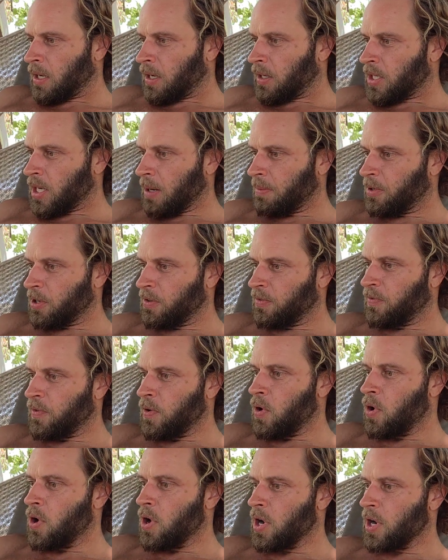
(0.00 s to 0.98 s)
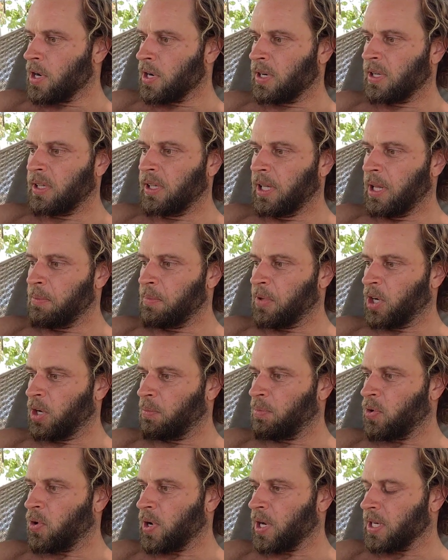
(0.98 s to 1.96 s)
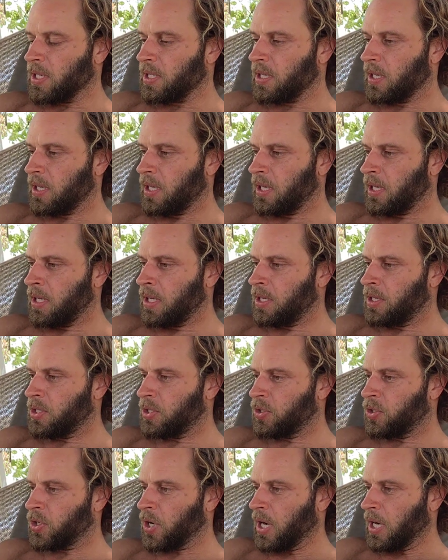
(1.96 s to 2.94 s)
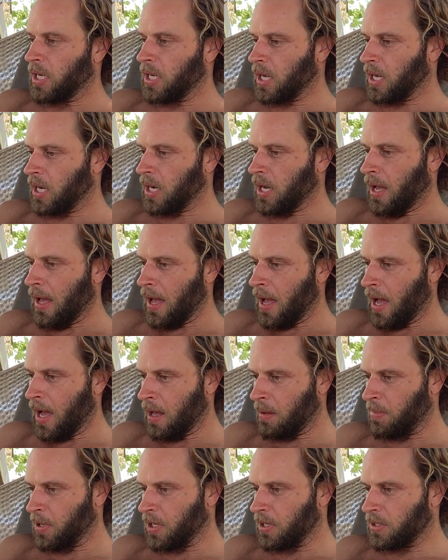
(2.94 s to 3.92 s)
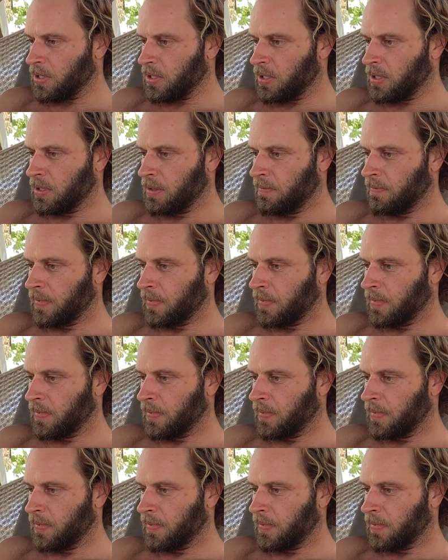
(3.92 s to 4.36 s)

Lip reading: Chapter 4 Liminal Point. Is drinking a habit?